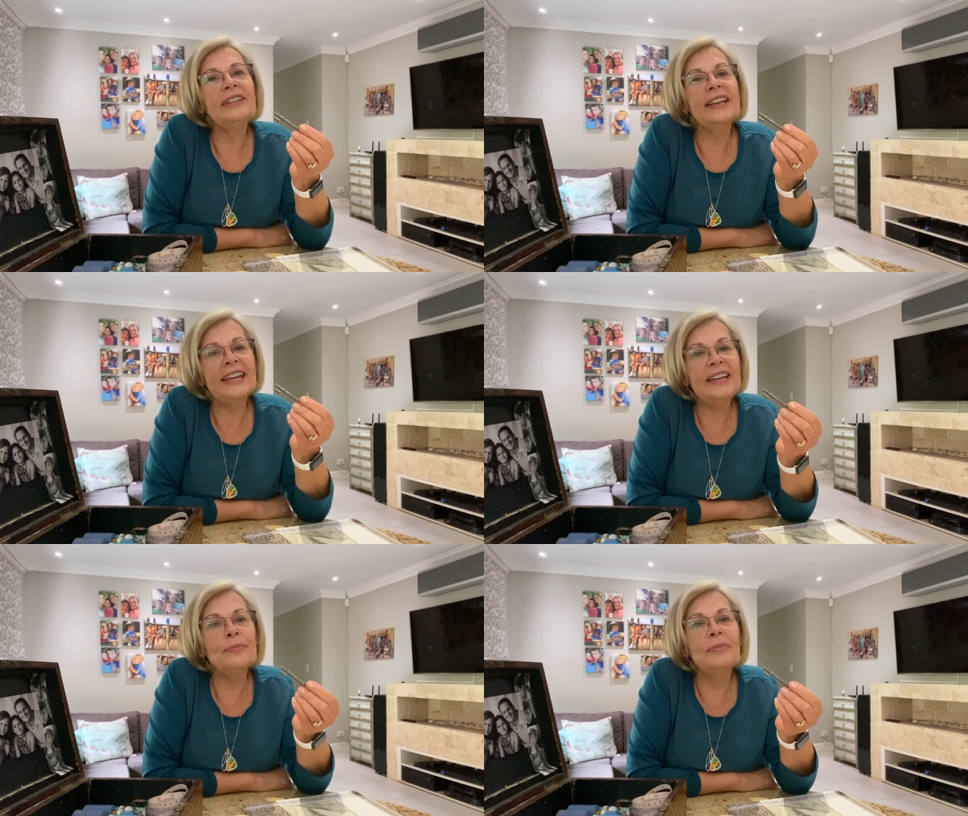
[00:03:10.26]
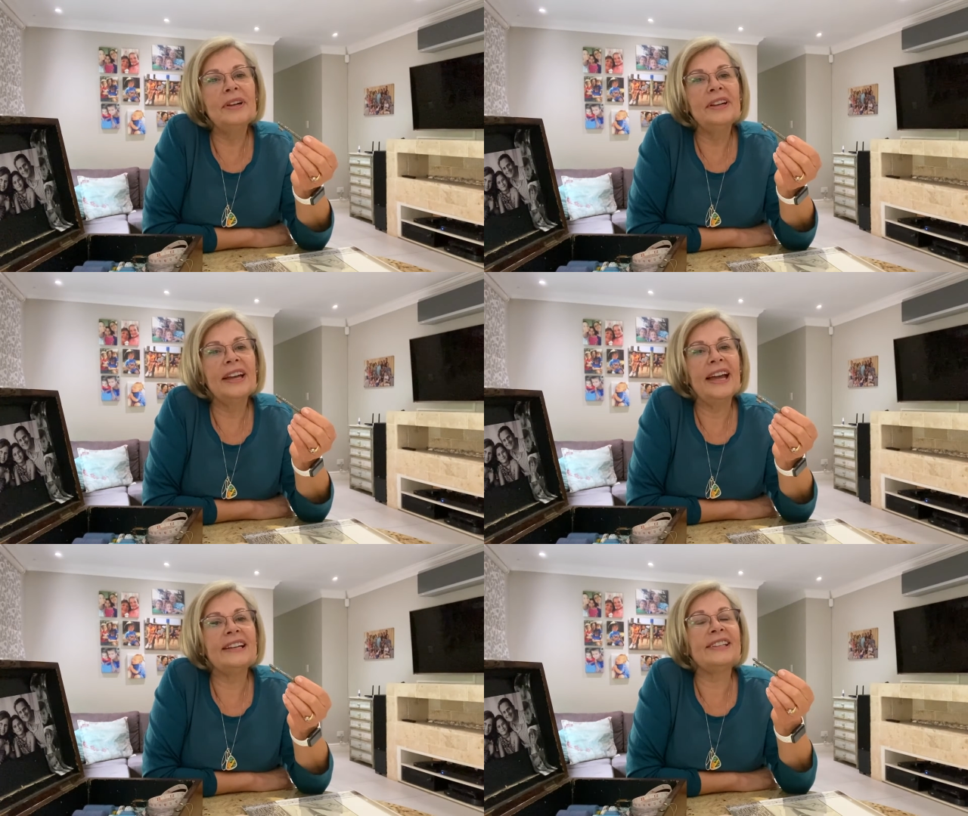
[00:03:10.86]
Him
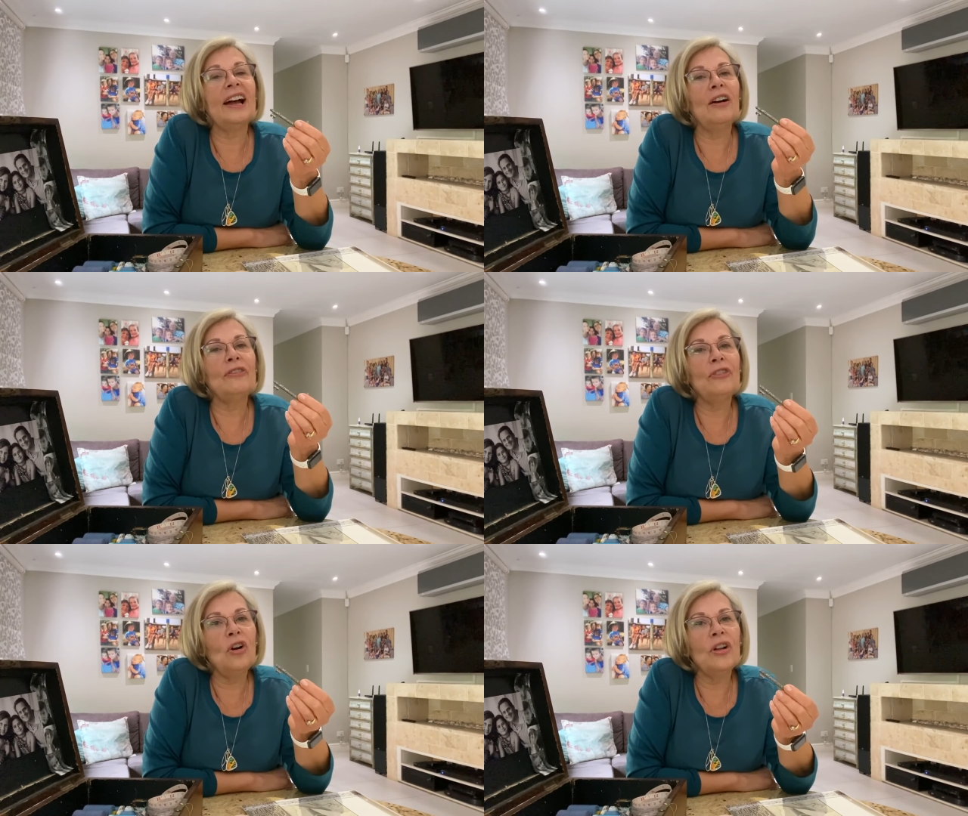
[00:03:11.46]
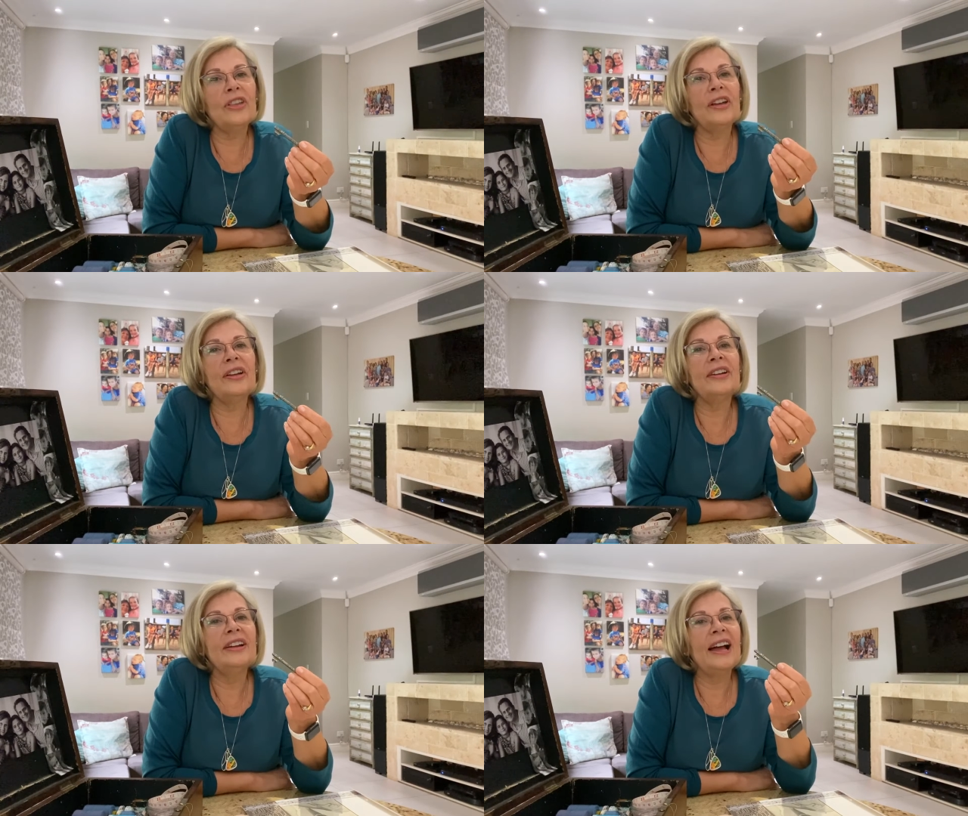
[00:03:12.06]
as our
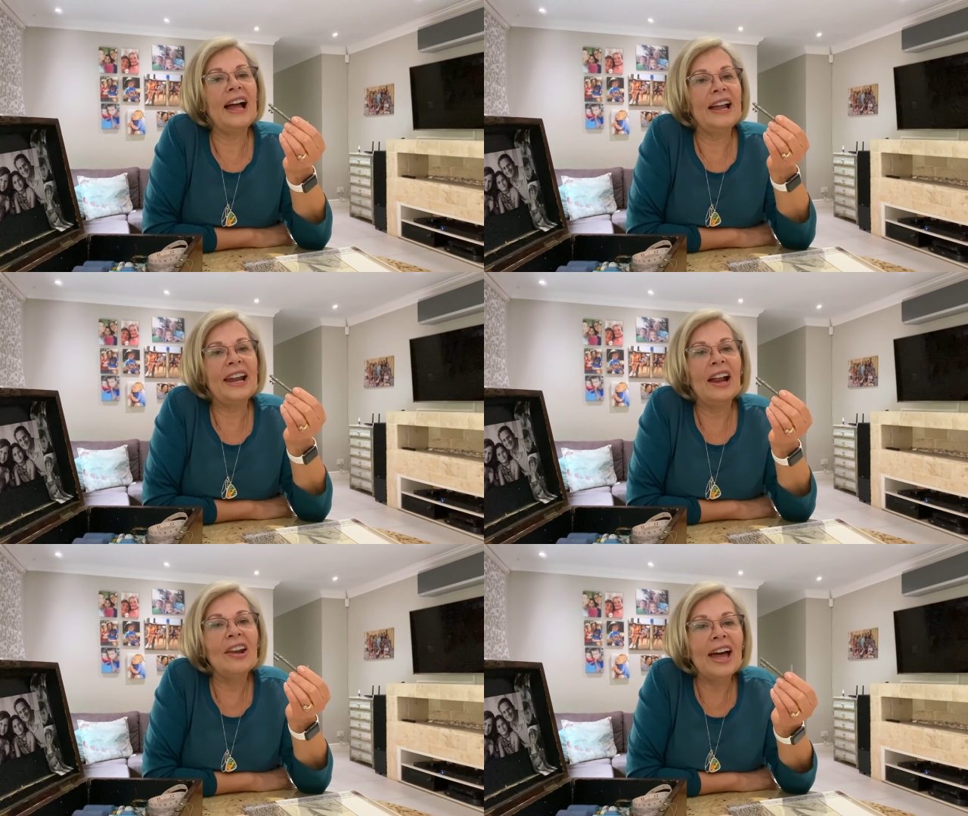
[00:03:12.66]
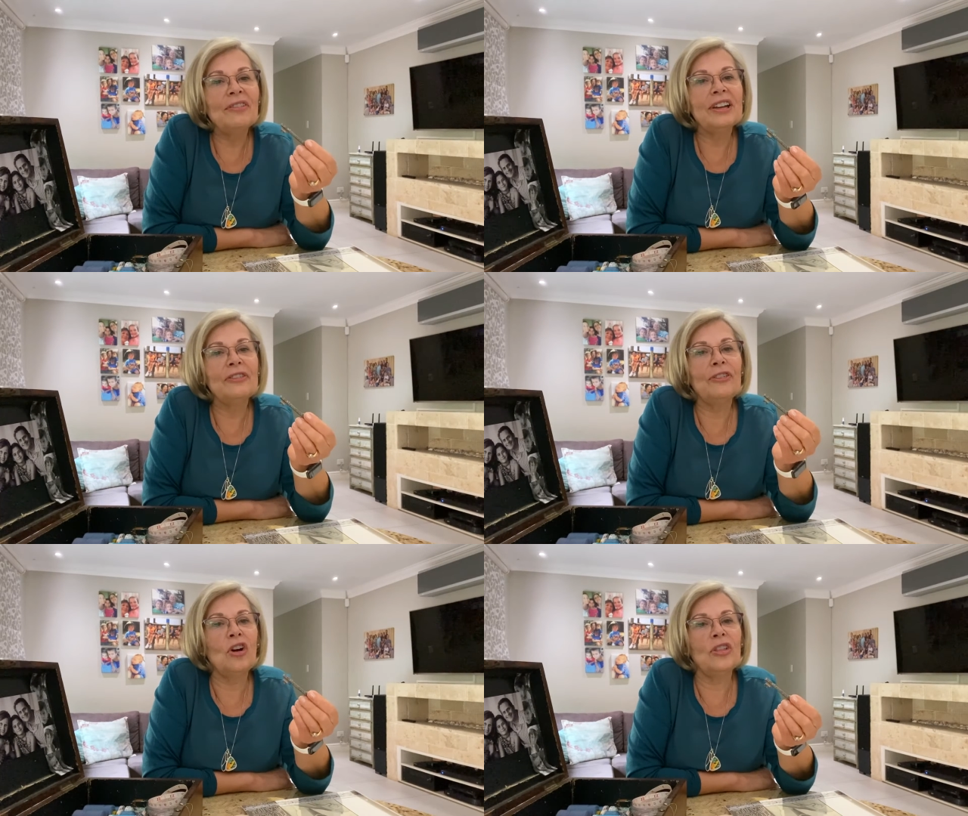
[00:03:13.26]
Father and our
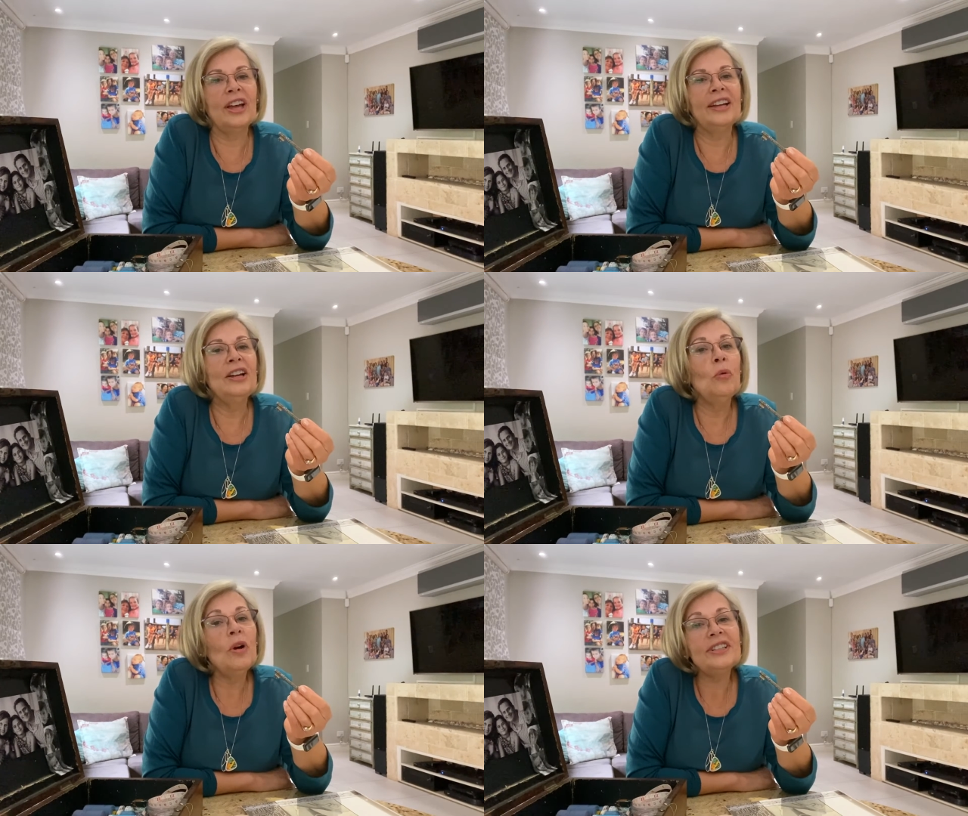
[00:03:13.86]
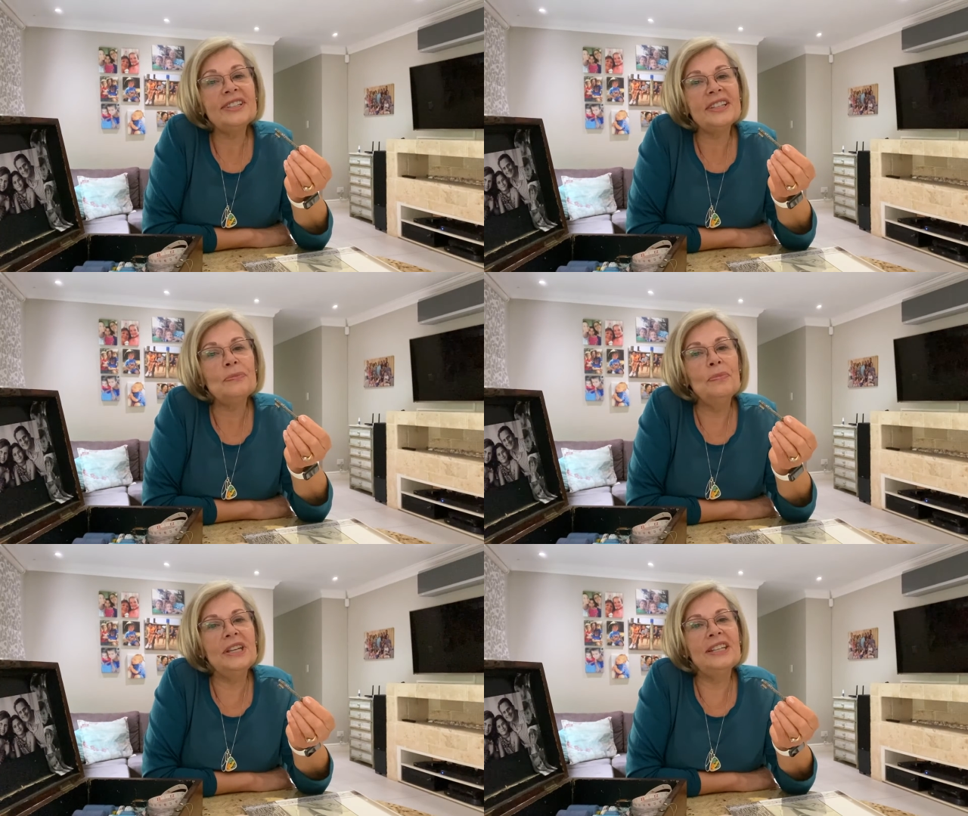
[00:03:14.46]
loving Father. What does
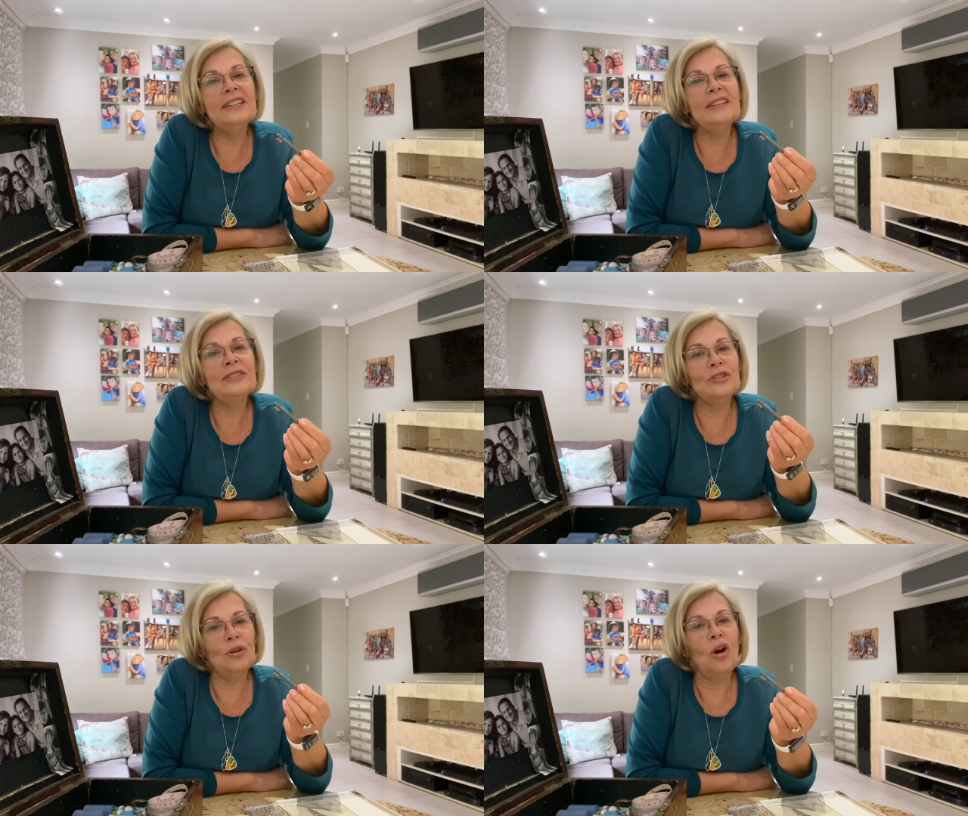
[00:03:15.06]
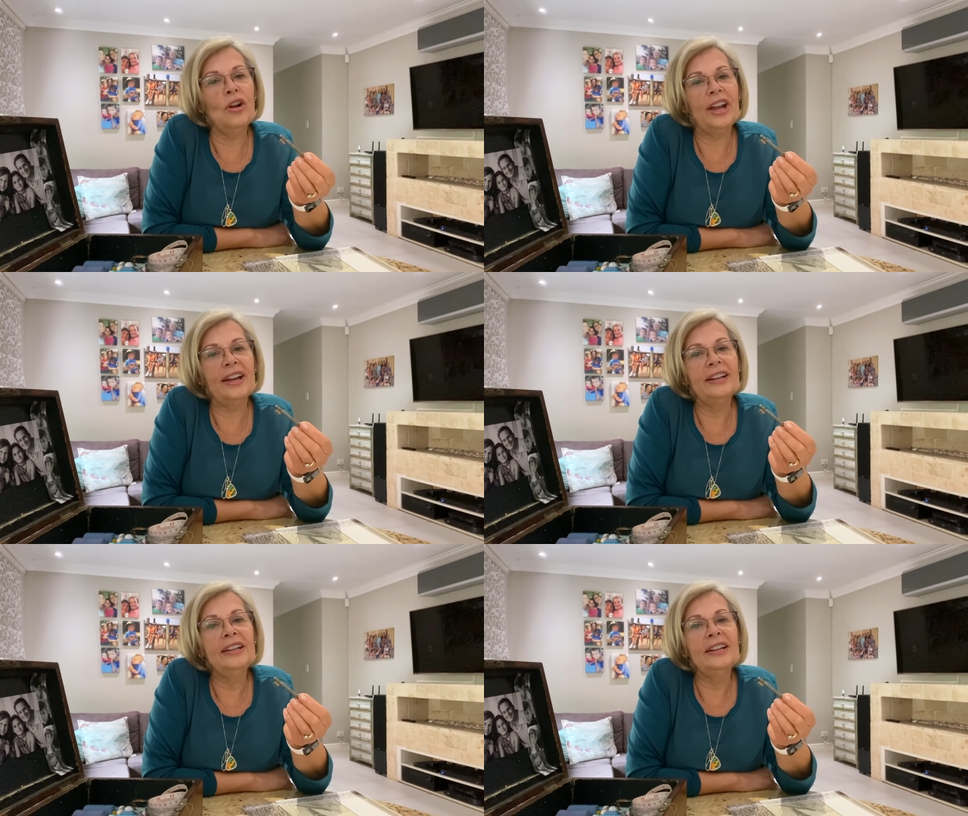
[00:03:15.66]
it mean to honor?